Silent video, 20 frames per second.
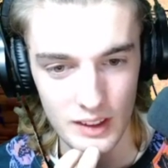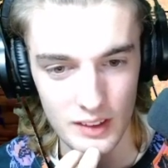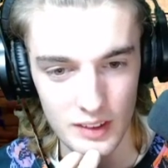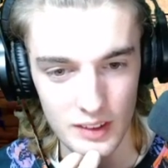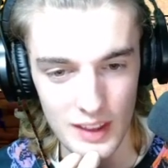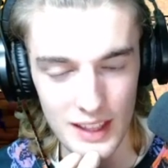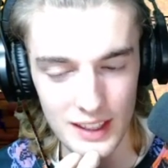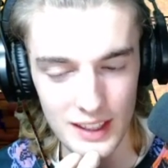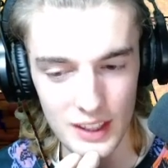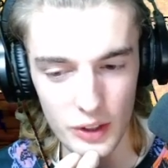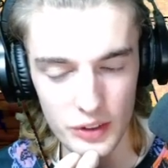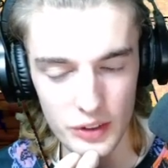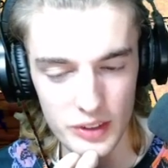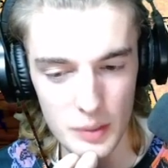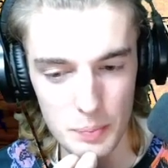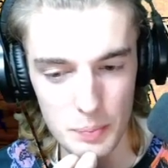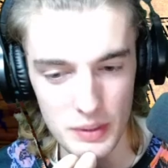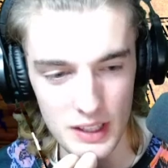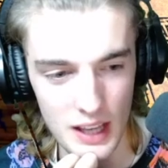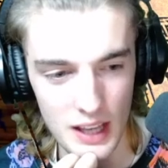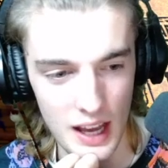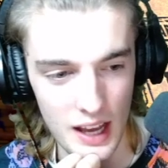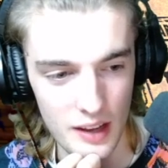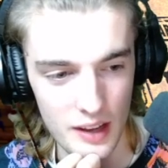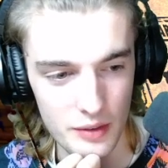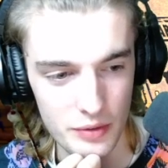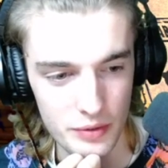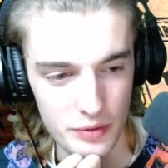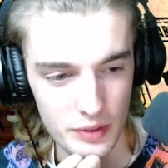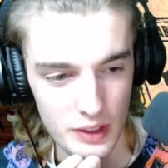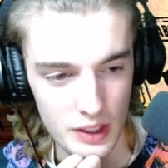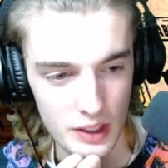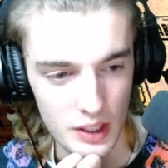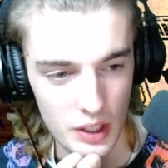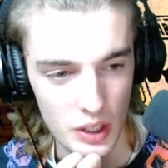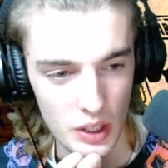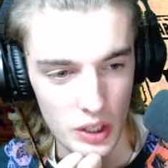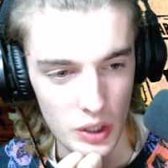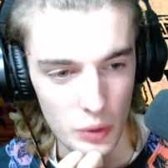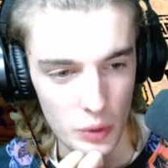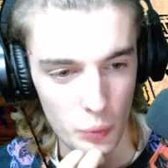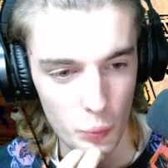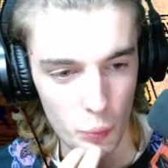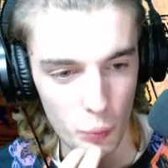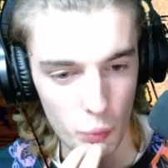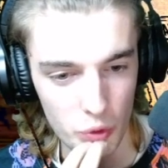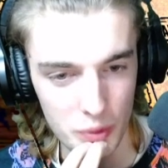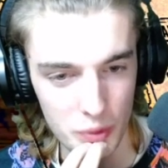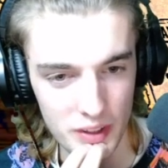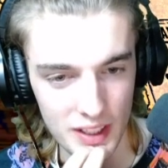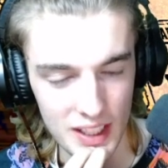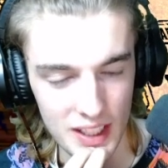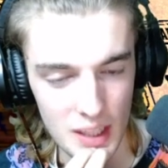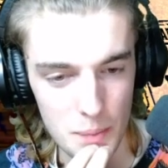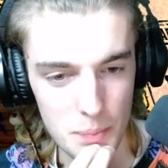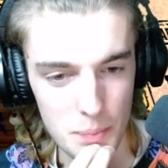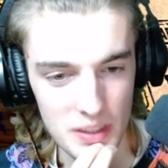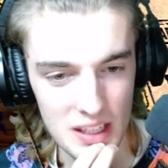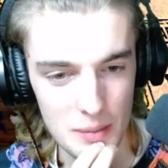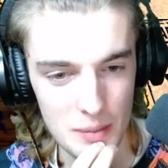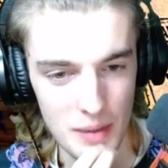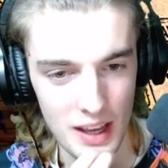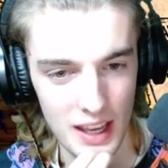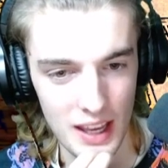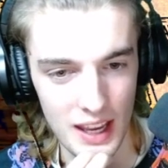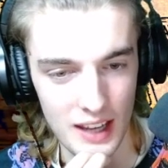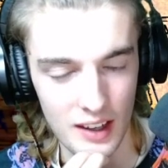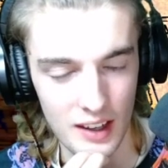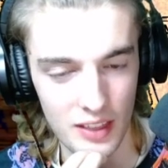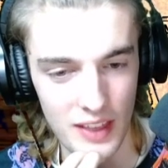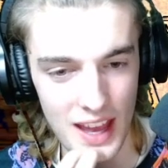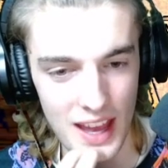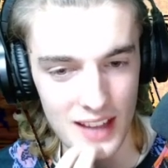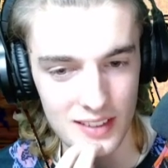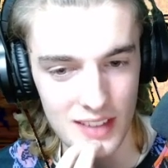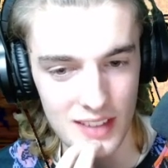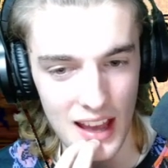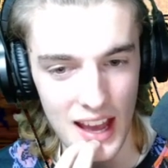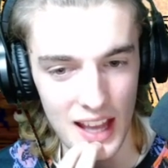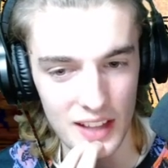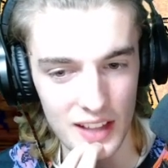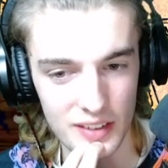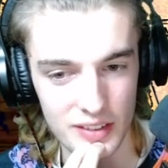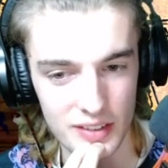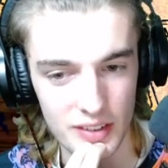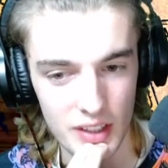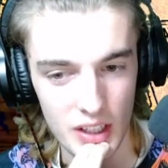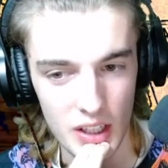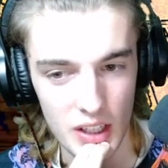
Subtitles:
So that kills the beehive, which means I get a bee in my hand. That dies.